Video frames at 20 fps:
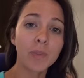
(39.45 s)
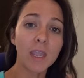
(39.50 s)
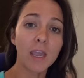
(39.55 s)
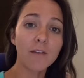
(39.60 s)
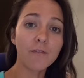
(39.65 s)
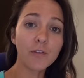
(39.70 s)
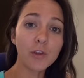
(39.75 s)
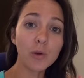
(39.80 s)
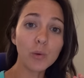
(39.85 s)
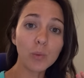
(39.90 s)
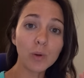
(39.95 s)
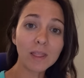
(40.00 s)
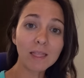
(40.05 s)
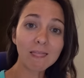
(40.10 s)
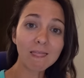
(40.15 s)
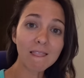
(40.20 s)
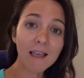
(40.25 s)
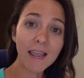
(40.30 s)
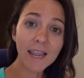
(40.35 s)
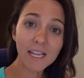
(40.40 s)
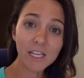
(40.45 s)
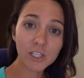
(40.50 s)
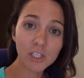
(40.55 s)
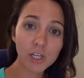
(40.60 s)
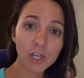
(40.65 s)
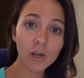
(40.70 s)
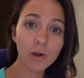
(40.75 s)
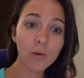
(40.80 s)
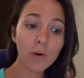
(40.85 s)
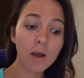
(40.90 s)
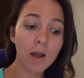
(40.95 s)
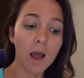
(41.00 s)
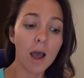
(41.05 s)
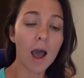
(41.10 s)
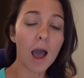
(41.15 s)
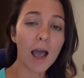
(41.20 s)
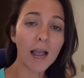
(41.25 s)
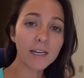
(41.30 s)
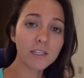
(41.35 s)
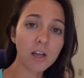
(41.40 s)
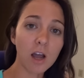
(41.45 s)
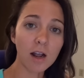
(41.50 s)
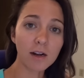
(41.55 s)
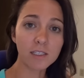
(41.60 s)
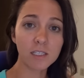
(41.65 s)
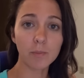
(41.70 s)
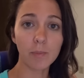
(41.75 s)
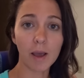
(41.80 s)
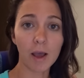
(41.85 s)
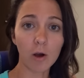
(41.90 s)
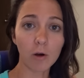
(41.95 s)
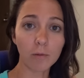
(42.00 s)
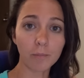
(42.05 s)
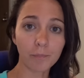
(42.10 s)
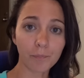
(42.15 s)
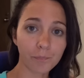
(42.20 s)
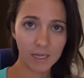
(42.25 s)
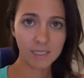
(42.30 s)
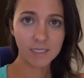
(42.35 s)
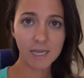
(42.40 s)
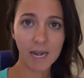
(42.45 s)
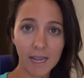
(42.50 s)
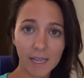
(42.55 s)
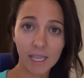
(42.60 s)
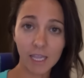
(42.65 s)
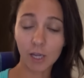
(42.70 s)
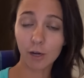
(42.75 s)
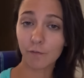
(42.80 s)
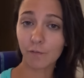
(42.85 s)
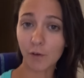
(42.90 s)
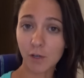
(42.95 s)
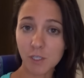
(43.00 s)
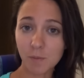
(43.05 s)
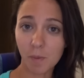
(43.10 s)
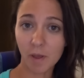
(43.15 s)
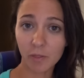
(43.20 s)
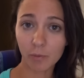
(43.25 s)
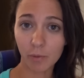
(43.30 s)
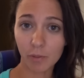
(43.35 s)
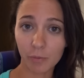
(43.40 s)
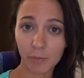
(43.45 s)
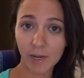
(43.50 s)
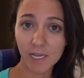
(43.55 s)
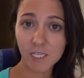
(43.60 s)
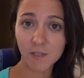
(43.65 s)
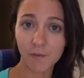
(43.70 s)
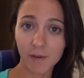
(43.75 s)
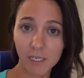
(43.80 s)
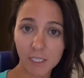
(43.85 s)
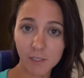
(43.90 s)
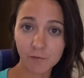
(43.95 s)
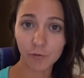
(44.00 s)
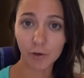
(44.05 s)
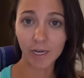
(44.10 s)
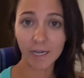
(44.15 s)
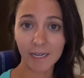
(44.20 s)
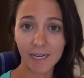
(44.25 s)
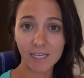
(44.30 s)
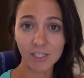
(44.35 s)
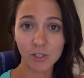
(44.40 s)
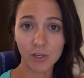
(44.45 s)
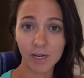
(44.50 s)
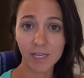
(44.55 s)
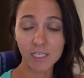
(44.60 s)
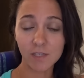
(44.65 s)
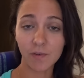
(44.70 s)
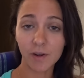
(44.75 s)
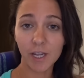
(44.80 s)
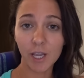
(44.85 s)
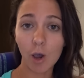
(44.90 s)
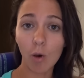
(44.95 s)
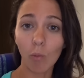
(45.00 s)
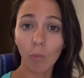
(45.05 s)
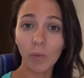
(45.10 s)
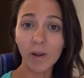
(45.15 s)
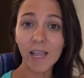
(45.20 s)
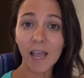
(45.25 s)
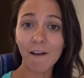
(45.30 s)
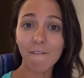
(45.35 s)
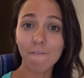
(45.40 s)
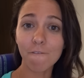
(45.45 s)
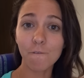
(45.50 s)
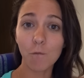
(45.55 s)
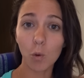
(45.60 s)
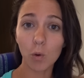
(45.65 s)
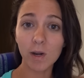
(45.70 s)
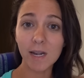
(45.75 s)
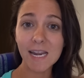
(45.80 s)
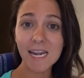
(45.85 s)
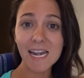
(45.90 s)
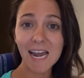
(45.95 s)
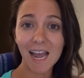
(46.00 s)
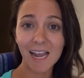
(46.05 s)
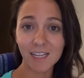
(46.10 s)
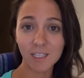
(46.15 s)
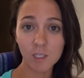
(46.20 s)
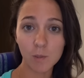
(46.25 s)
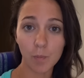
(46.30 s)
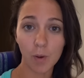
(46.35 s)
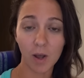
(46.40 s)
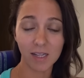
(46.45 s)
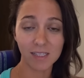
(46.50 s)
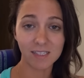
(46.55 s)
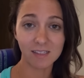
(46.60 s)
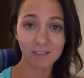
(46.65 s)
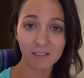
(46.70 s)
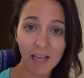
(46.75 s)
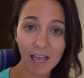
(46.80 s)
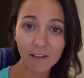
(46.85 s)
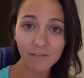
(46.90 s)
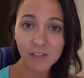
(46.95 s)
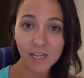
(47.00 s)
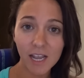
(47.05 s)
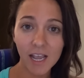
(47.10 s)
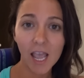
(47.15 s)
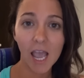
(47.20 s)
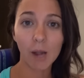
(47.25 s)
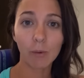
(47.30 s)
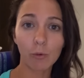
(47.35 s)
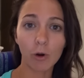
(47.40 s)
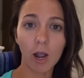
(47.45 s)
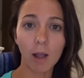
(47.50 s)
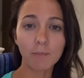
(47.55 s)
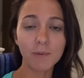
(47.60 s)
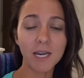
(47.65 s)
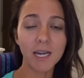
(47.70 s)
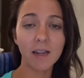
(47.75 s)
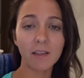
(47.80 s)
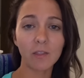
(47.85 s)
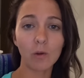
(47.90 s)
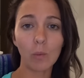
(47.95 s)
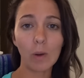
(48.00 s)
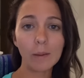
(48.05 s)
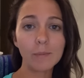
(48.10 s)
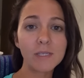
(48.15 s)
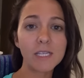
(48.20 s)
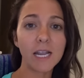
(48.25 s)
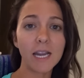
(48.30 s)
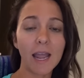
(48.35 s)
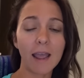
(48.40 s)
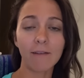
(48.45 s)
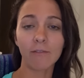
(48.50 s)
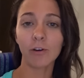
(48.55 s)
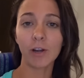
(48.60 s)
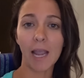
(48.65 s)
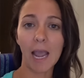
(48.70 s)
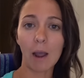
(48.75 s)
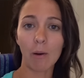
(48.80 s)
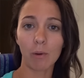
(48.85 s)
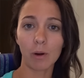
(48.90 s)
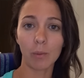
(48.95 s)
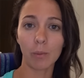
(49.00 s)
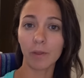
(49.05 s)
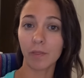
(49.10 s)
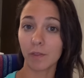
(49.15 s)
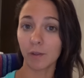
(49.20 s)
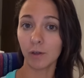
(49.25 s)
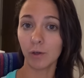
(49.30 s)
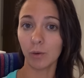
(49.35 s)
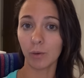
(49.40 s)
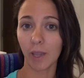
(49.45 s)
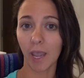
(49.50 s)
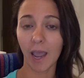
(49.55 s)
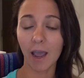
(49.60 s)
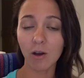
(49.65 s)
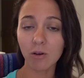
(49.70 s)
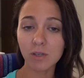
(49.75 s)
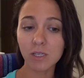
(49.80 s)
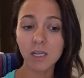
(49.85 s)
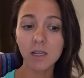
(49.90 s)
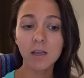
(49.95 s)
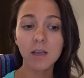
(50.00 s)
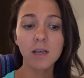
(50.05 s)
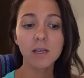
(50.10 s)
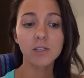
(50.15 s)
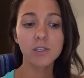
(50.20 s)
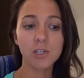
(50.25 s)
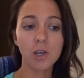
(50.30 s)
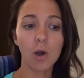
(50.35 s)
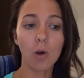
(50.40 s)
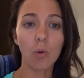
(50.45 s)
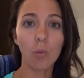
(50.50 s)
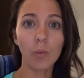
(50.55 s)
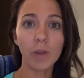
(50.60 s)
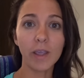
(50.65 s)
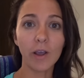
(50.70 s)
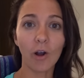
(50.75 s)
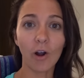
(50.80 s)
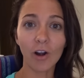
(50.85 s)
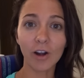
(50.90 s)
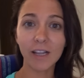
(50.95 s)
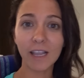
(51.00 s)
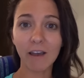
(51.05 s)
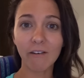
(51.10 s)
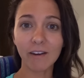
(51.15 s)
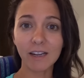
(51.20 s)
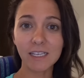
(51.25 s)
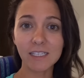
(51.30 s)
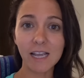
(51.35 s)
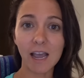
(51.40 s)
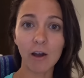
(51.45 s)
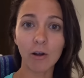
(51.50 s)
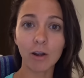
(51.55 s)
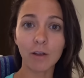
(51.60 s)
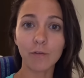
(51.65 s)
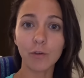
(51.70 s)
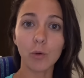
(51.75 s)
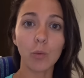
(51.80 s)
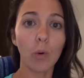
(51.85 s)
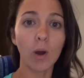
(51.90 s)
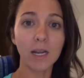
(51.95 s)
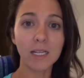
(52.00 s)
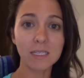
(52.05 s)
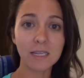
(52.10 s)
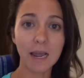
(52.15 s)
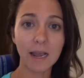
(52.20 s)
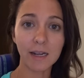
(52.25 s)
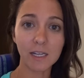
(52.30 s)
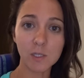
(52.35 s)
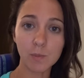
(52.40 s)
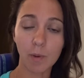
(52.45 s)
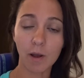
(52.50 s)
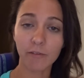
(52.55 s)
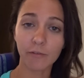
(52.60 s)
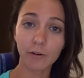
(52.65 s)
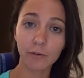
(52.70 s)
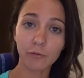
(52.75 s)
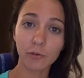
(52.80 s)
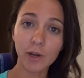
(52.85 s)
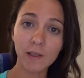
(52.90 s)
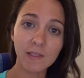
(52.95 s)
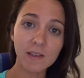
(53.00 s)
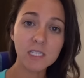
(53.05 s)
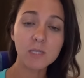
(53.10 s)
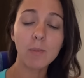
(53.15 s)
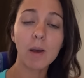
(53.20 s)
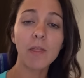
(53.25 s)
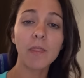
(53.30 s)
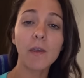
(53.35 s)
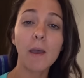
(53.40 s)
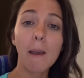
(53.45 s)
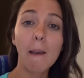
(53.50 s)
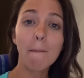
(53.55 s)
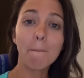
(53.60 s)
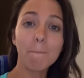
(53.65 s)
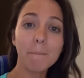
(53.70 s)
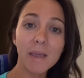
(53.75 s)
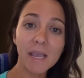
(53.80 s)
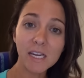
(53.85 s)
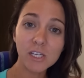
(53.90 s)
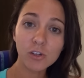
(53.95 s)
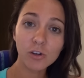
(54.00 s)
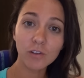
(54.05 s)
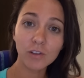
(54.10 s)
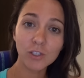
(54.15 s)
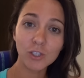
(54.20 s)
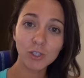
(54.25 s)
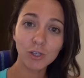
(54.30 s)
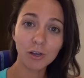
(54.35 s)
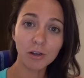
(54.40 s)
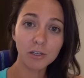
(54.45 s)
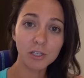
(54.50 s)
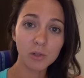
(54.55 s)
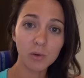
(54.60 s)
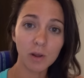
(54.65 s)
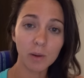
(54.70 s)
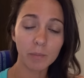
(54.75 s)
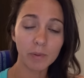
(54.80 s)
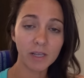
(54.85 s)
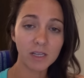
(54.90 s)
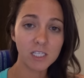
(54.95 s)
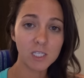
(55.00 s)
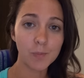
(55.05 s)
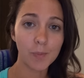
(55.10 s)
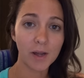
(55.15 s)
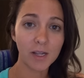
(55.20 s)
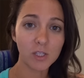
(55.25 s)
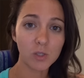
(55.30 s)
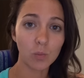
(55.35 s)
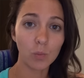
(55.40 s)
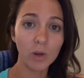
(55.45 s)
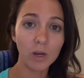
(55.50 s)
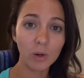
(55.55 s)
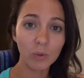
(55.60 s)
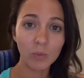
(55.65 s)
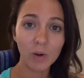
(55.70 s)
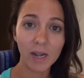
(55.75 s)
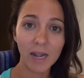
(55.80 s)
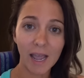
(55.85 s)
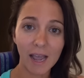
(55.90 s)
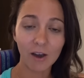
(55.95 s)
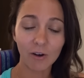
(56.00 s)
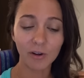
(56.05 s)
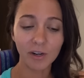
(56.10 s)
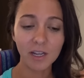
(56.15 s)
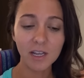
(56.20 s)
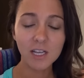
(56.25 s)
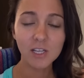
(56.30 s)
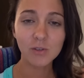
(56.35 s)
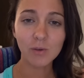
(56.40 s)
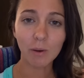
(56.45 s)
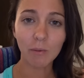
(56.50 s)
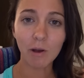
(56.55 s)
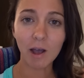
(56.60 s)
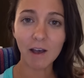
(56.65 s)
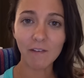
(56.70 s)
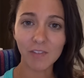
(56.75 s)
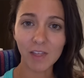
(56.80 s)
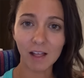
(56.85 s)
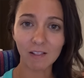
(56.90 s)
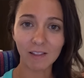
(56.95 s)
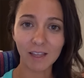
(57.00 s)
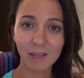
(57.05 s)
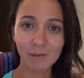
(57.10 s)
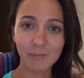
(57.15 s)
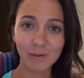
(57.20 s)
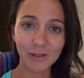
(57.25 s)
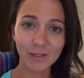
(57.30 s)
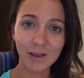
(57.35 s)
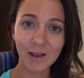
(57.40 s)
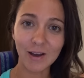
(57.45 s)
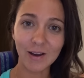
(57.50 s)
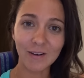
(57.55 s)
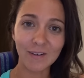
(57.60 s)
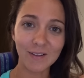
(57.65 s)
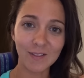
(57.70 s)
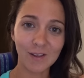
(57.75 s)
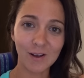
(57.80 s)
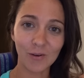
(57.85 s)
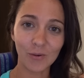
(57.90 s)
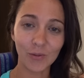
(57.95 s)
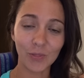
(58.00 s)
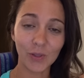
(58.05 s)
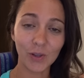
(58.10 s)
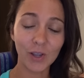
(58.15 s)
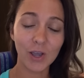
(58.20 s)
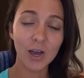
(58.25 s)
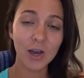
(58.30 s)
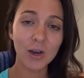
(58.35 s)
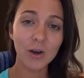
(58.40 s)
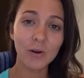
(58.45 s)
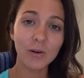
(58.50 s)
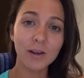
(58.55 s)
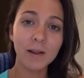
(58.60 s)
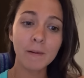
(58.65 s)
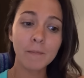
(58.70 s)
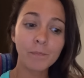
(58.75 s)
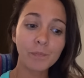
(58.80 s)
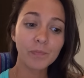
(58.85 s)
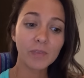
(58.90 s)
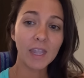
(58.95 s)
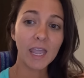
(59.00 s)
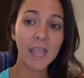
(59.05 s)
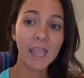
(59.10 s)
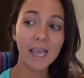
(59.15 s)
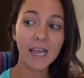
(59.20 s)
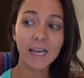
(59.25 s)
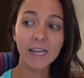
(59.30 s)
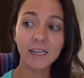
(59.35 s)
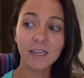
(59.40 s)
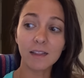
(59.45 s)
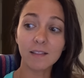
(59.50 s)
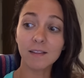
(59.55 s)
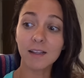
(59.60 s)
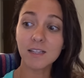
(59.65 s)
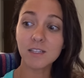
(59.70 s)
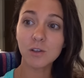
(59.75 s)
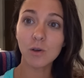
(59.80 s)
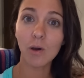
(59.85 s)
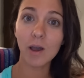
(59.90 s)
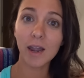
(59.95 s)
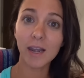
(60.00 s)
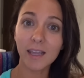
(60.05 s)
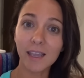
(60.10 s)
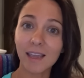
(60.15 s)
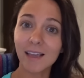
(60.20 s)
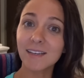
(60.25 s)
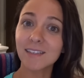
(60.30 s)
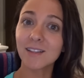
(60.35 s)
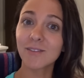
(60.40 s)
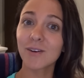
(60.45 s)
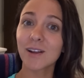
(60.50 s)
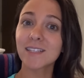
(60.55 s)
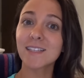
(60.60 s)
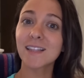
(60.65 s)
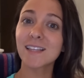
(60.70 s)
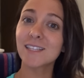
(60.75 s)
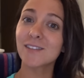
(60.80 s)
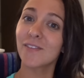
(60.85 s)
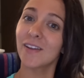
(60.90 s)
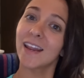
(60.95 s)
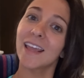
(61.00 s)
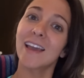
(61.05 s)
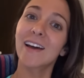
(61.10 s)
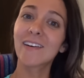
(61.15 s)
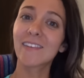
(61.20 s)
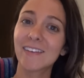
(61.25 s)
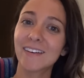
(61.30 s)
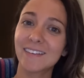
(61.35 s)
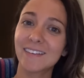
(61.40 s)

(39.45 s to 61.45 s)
If you would like to, I talked about snagging your first month with 3S Fitness free in yesterday's video. We have 49 spots left, and we're updating the website every hour with the new count. So we are counting down. If you want to snag a spot for free this month, make sure that you go do it because spots will run out. So I will have that link below along with the code. And let's go ahead and get into the rest of this video.